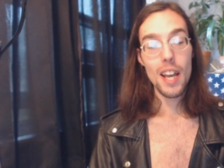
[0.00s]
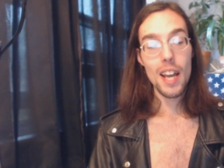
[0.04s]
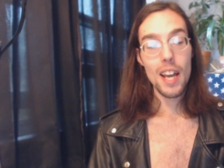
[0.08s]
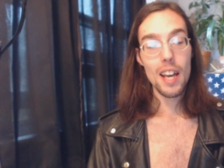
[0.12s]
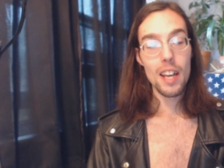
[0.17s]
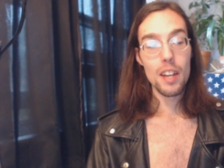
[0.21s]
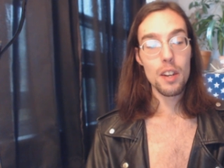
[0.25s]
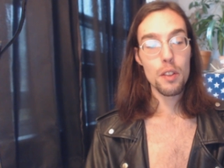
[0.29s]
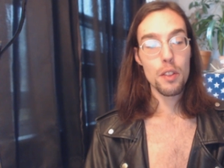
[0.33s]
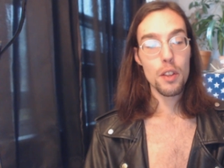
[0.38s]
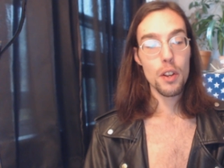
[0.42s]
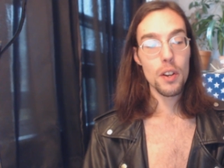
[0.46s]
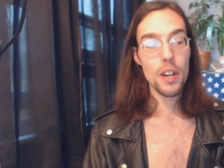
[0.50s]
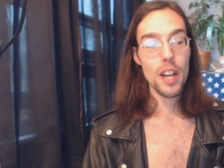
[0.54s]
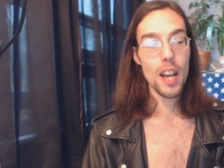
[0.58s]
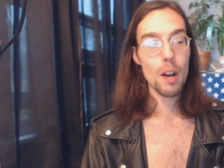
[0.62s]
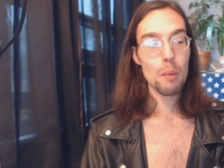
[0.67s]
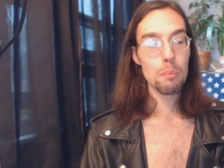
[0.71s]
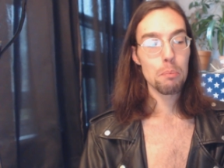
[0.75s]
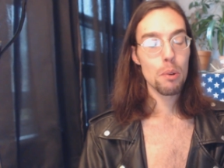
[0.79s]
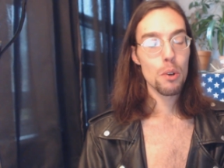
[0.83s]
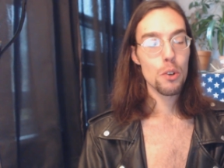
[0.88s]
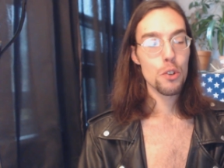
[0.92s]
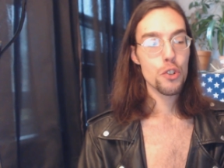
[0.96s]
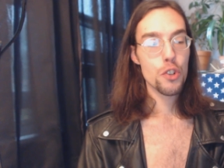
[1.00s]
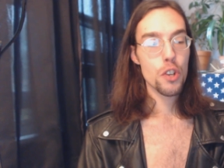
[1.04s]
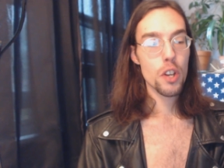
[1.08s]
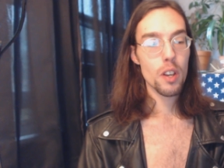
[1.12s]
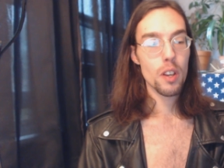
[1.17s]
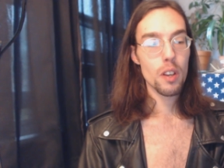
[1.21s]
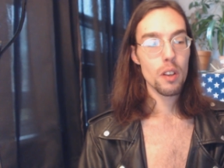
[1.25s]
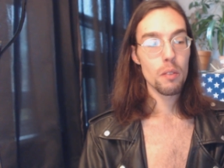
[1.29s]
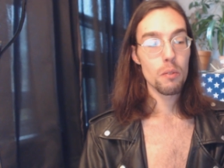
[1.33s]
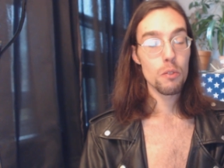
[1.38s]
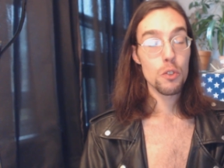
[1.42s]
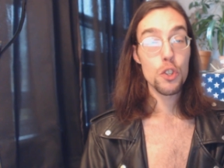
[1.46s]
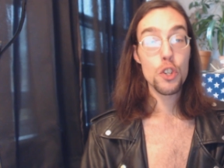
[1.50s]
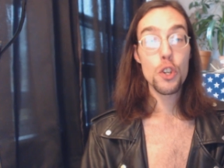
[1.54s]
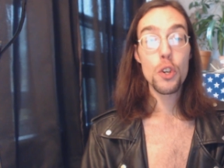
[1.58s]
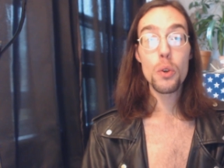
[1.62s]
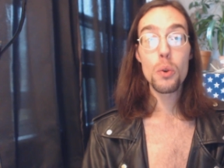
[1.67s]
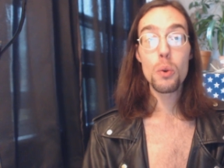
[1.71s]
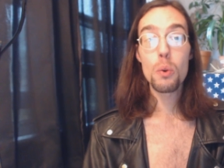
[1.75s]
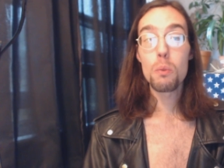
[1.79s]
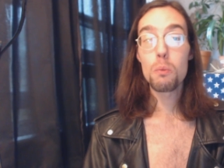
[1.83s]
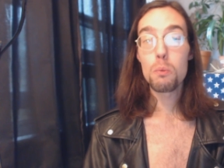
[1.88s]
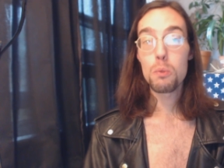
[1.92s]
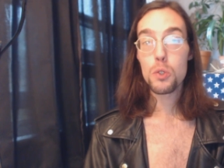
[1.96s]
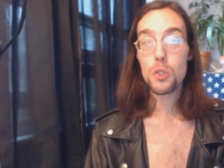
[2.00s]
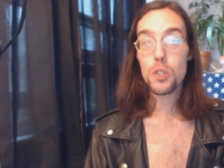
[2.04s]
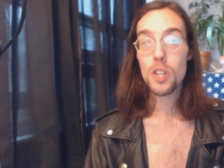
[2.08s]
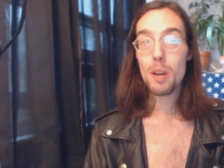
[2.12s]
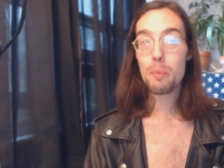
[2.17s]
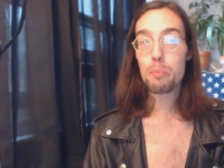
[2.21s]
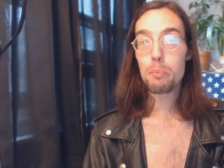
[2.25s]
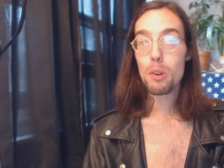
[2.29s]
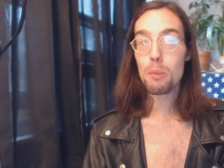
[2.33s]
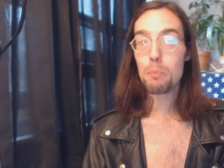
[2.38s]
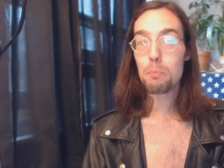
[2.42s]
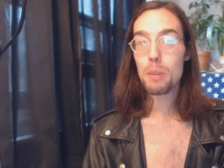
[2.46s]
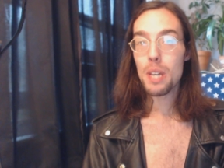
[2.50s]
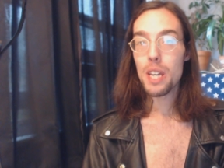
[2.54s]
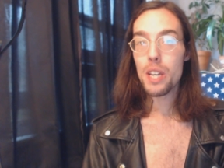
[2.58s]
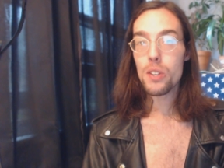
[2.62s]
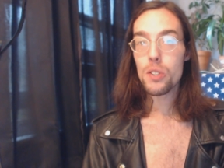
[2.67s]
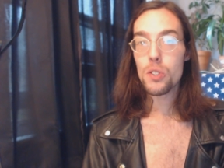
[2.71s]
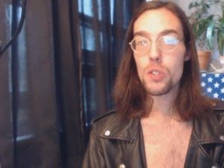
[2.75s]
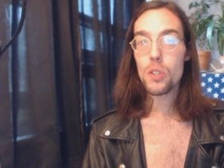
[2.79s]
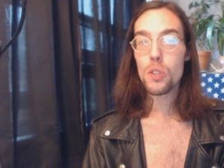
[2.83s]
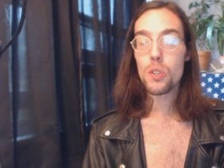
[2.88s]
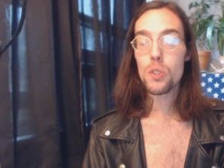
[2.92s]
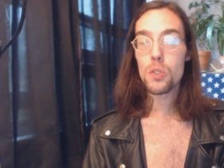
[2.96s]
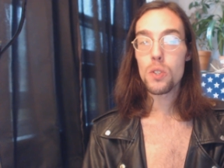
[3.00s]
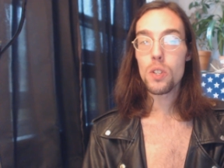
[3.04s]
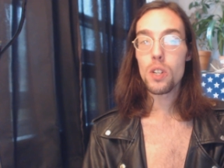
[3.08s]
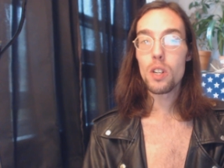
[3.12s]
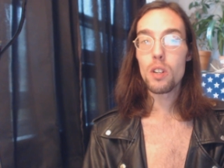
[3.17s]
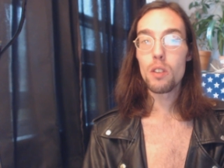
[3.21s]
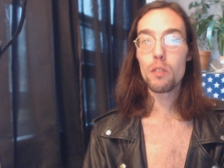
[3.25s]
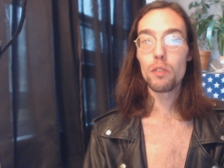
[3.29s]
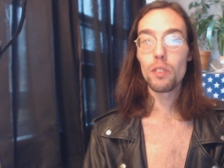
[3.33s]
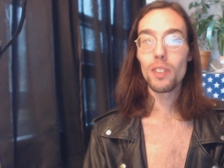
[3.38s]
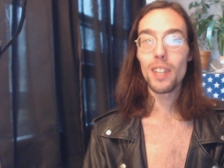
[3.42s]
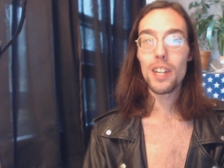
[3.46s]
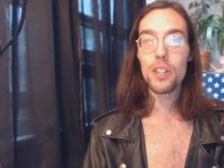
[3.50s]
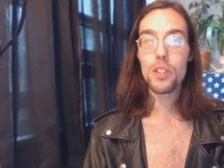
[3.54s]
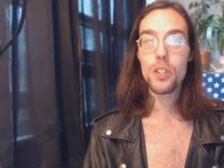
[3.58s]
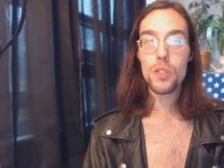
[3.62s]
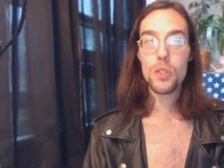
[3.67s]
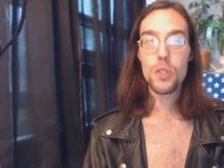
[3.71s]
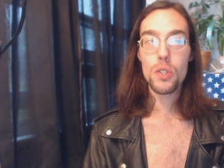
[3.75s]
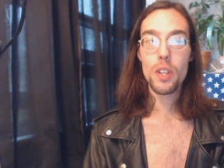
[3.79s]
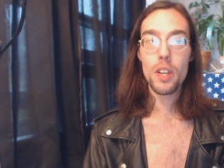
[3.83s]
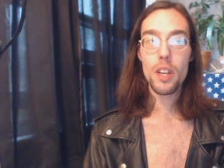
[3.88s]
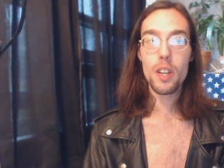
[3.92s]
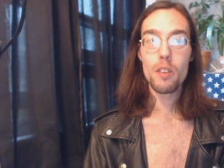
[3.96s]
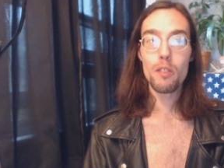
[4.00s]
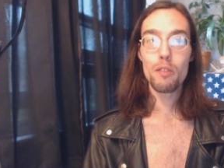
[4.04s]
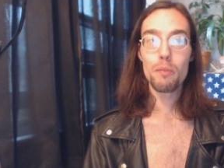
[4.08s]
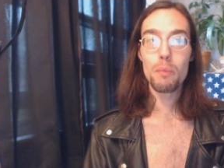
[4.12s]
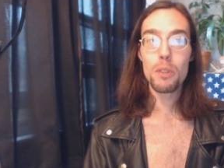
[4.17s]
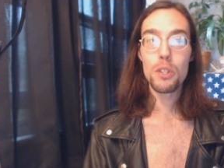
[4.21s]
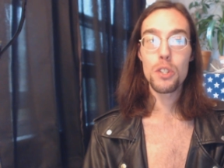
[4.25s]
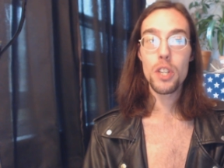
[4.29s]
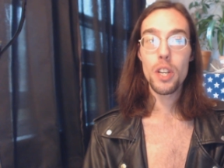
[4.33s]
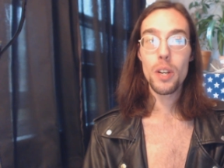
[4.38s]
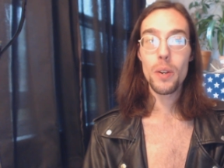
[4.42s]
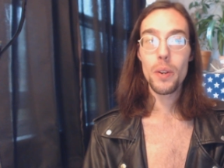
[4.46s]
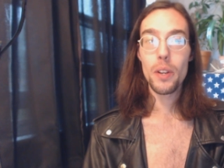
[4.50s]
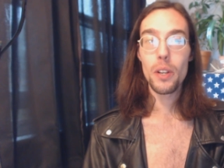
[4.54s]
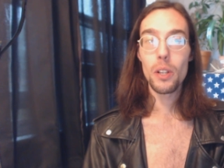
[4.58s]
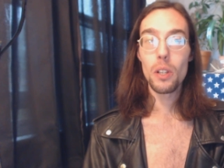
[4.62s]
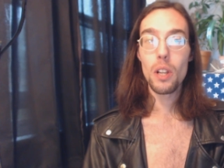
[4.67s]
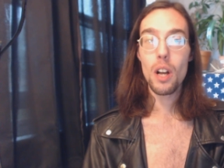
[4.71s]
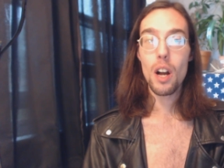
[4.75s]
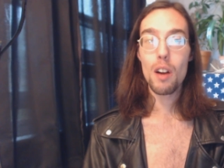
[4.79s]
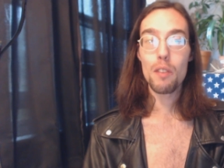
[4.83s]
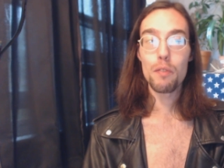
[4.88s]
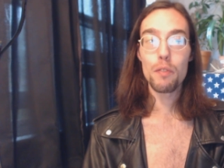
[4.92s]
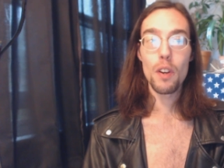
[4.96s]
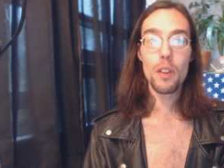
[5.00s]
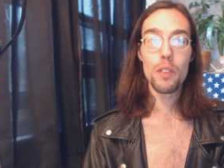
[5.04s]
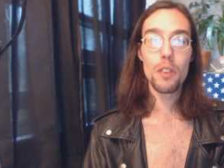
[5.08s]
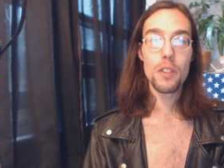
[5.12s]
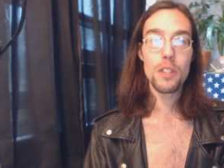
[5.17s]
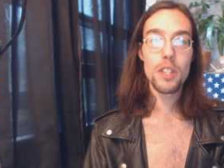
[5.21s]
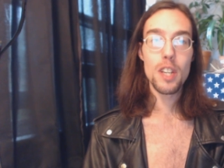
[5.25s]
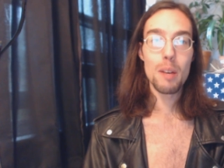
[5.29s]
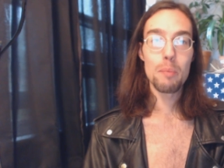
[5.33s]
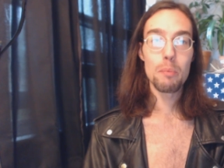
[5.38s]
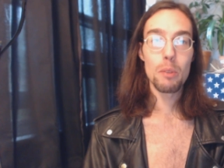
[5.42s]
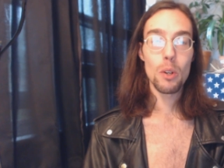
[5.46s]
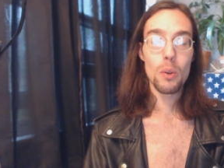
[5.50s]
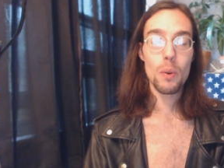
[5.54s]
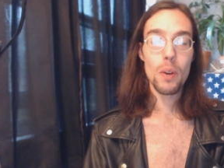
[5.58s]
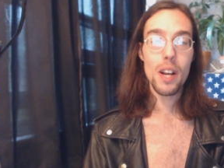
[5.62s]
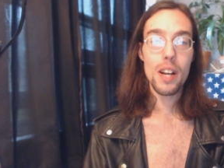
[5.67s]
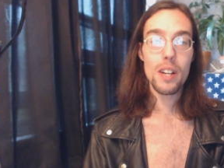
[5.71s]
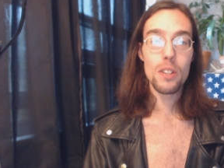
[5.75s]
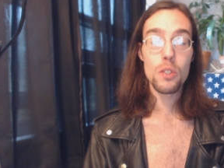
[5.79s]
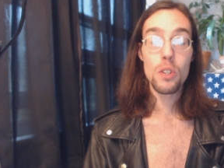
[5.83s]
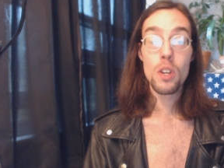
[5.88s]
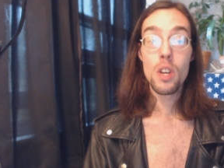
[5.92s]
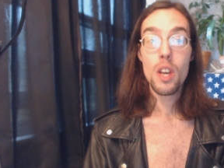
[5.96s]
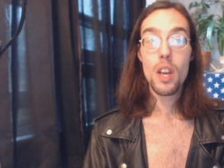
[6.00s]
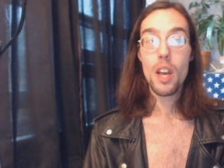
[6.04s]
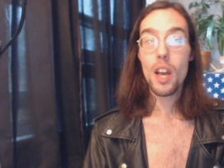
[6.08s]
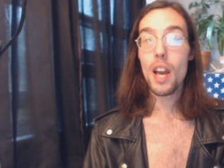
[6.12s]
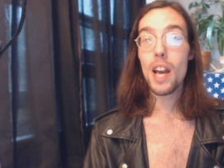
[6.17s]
And they're now pushing two separate pieces of legislative material off on the Democrats.